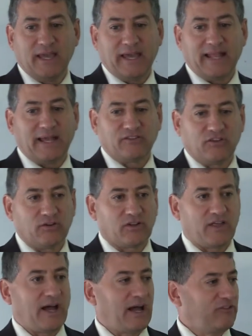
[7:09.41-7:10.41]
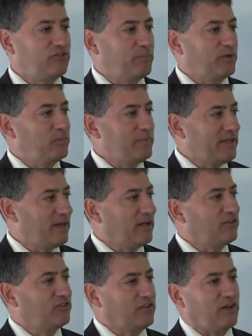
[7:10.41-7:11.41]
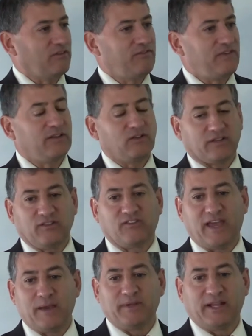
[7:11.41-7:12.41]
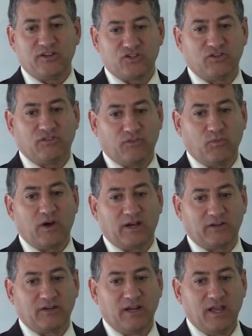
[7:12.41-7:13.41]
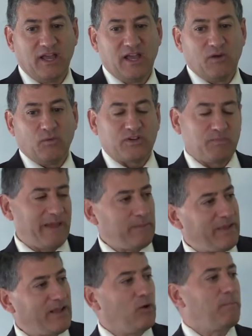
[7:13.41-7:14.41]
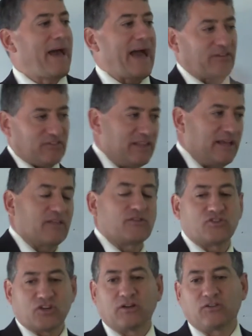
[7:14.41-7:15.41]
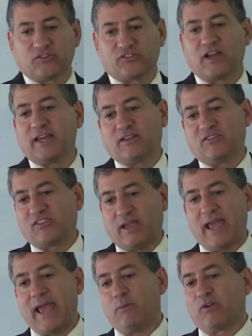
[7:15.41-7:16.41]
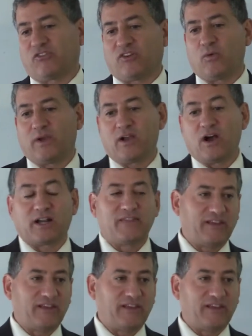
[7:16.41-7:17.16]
and had to go to the hospital because of fecal contamination of the water which made me go back to the other jungle site and say, hey, what's going on?